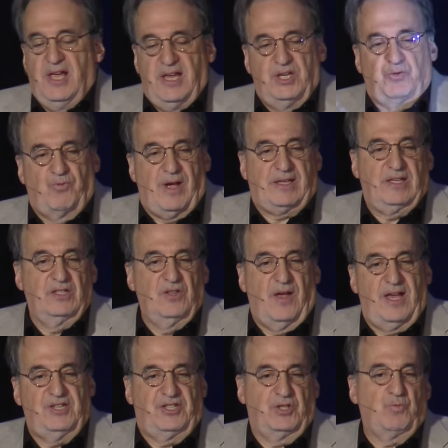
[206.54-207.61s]
is
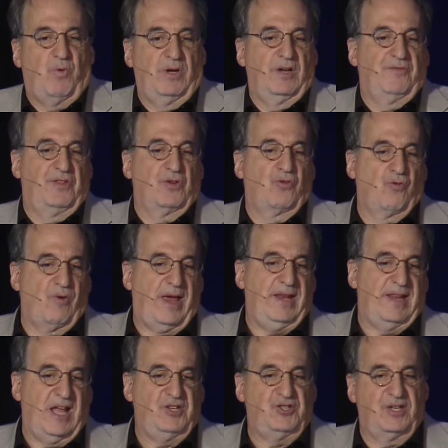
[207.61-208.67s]
recognized as one of the
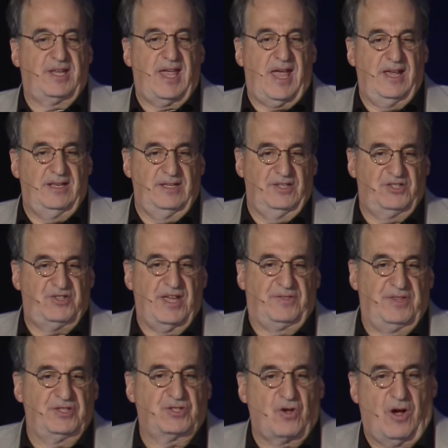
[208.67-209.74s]
great educators that
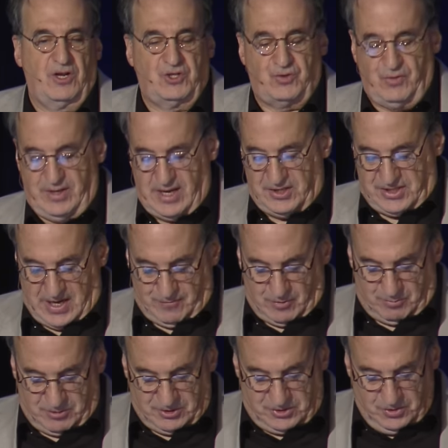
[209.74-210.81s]
this country has ever
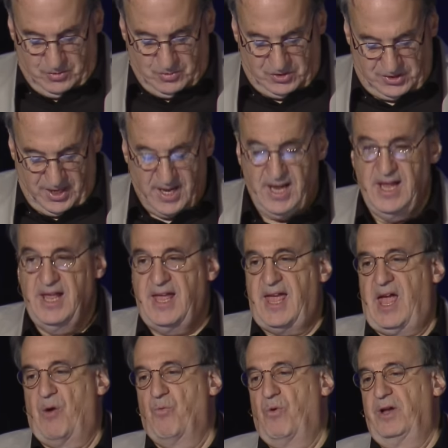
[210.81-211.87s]
produced,
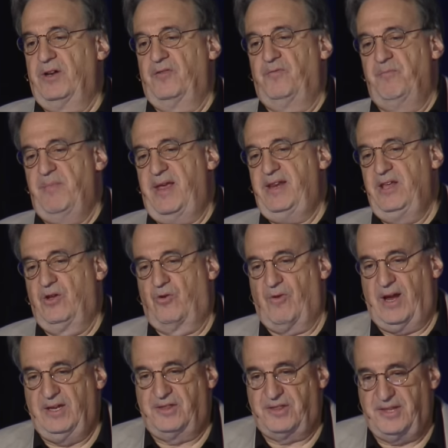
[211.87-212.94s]
and one of many
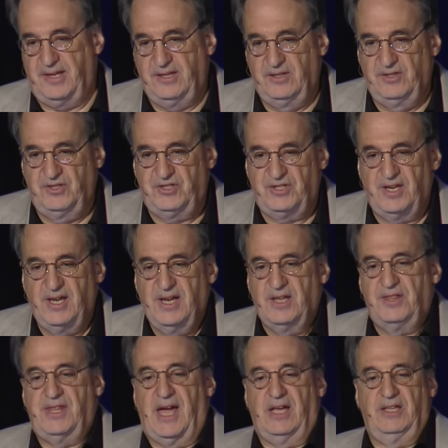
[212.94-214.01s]
great things
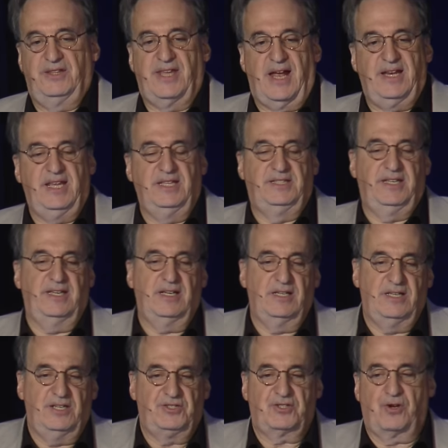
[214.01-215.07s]
that he did
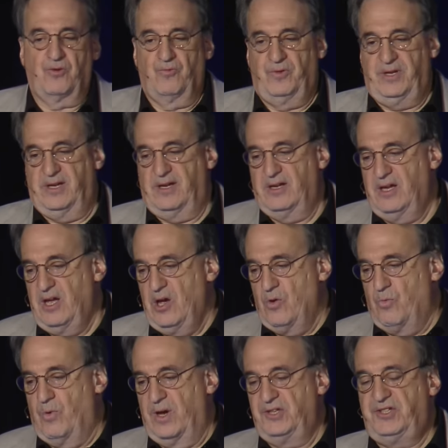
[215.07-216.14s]
in his career
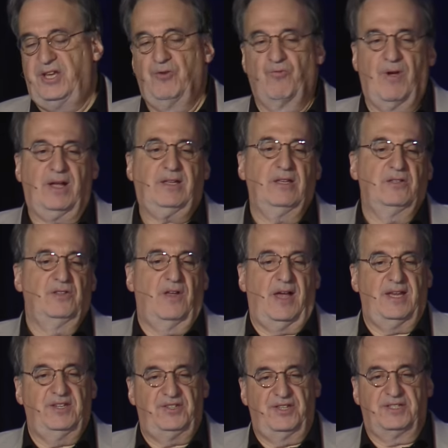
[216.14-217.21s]
was he
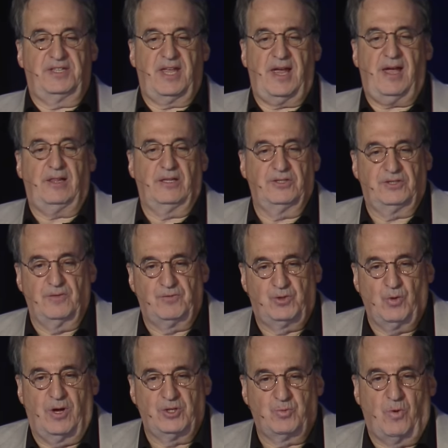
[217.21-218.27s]
recognized the talent of
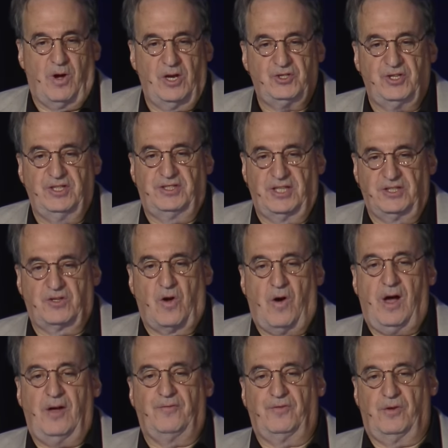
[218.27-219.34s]
George Washington
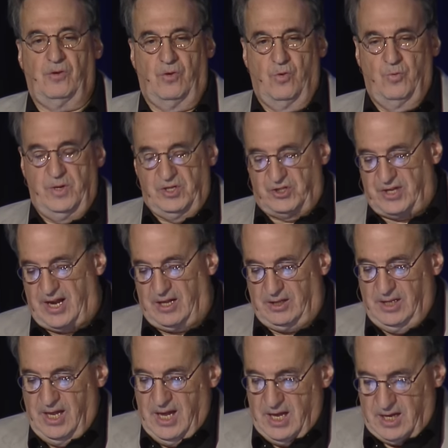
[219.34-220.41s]
Carver, who we shall